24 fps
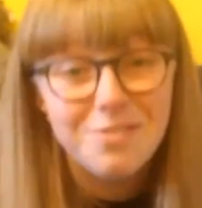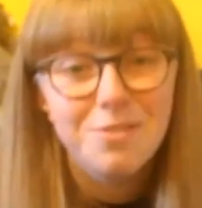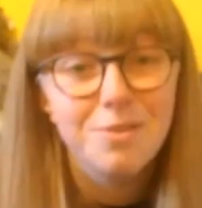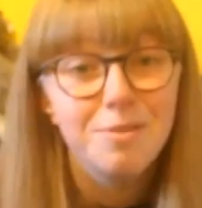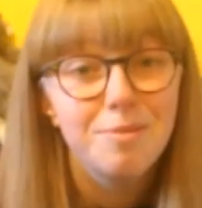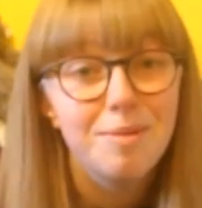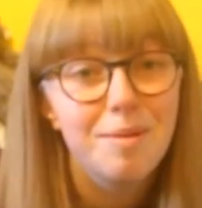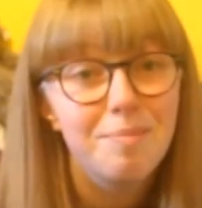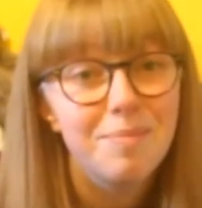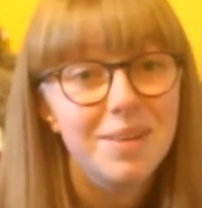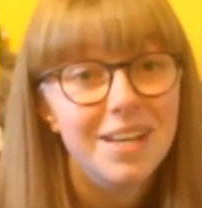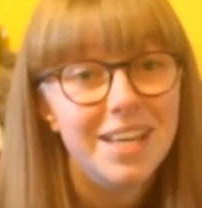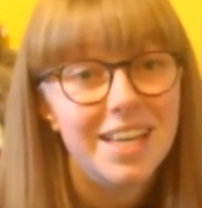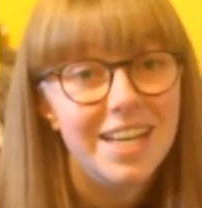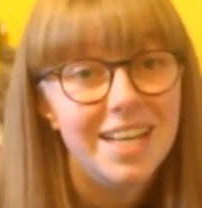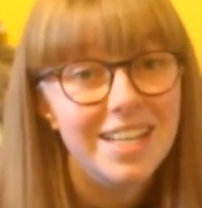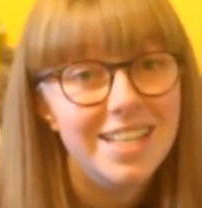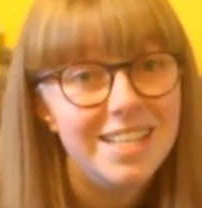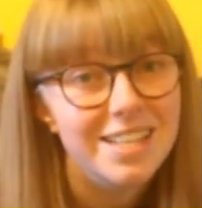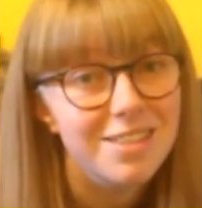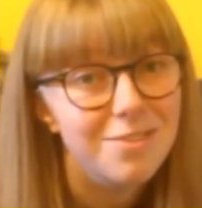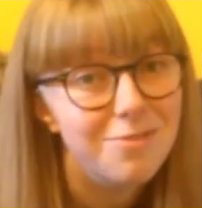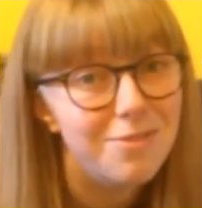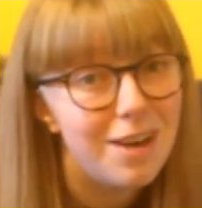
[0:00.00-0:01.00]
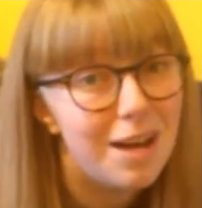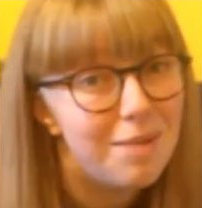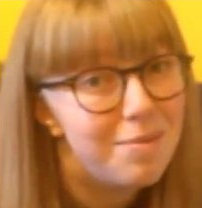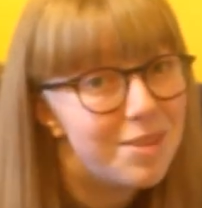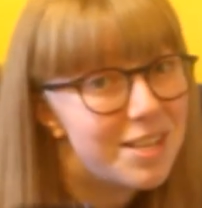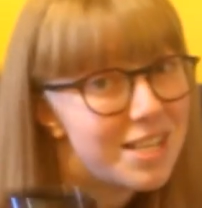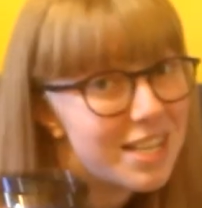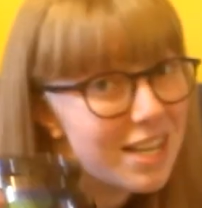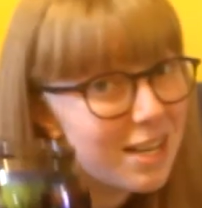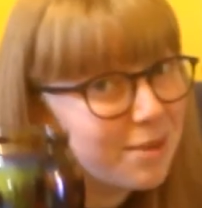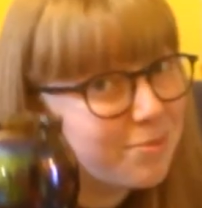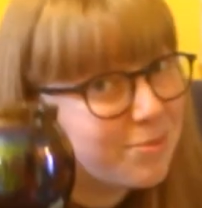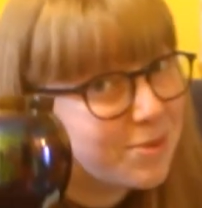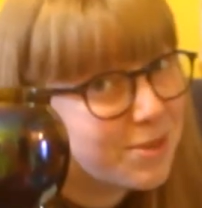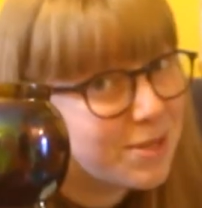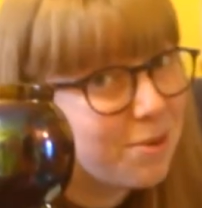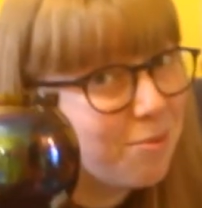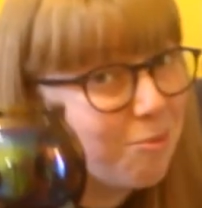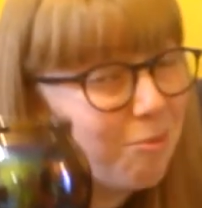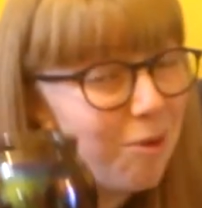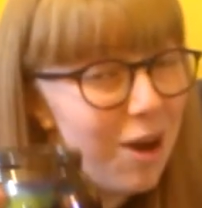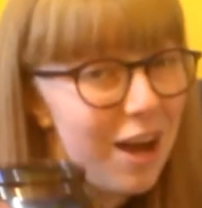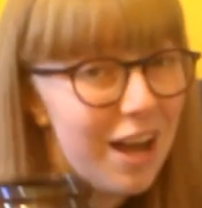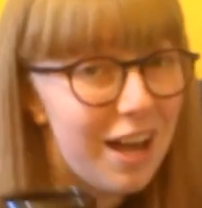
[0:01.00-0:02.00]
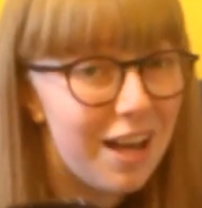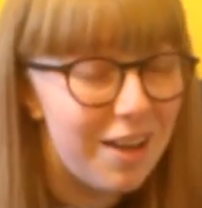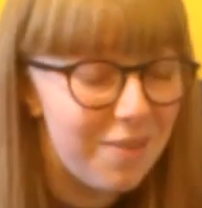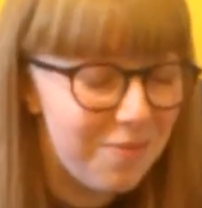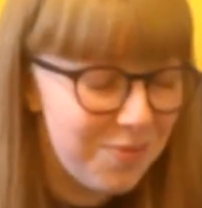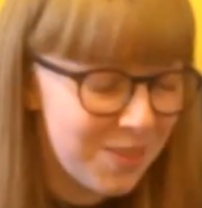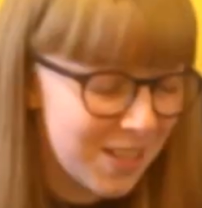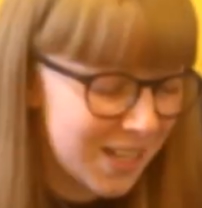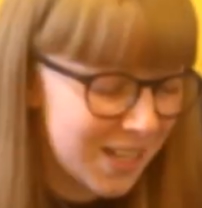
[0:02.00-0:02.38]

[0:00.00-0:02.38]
Remember kids, it's family time somewhere.